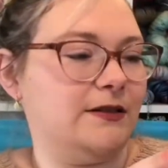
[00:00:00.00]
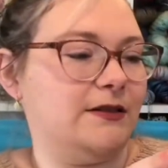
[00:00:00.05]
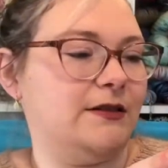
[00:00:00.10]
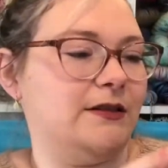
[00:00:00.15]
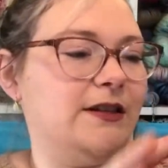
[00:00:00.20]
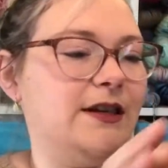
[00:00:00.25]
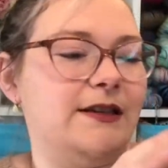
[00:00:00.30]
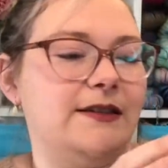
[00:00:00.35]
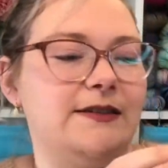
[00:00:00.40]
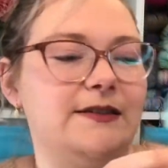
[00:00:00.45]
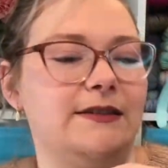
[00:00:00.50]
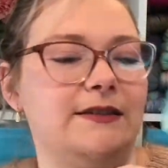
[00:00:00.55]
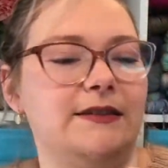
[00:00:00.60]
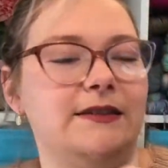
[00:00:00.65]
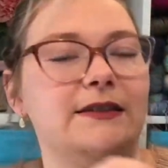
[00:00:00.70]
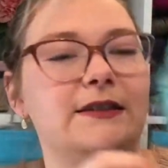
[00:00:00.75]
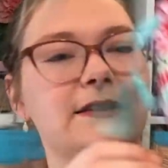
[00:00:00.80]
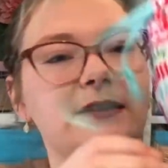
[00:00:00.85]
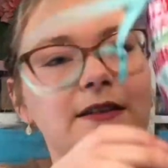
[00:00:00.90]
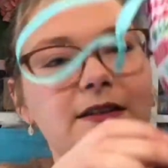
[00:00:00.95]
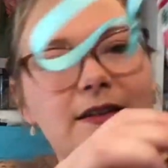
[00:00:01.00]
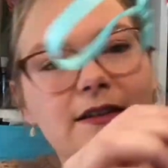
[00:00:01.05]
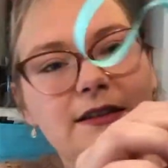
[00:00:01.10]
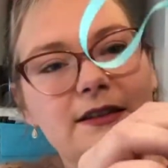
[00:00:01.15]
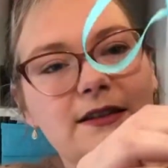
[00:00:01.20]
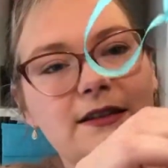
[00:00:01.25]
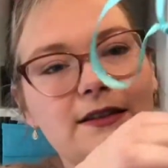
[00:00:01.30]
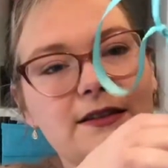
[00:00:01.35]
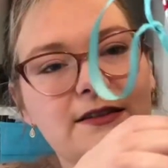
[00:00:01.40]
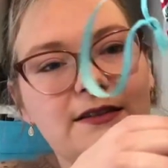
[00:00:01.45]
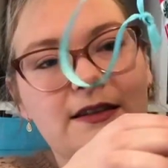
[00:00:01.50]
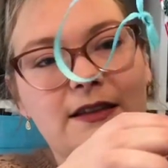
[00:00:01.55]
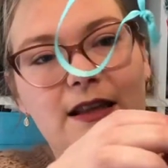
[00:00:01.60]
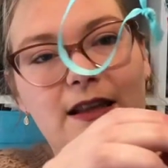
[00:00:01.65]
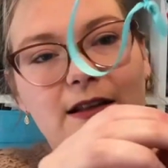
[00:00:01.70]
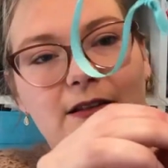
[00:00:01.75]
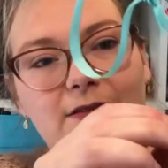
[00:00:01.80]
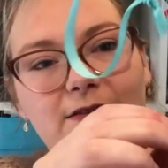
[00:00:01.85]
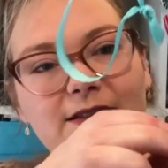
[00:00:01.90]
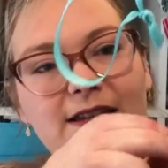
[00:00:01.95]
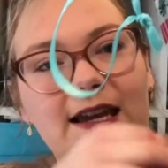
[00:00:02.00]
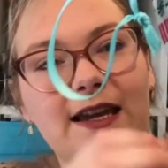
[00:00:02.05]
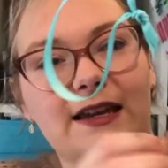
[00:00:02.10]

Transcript: Yes, so a little tag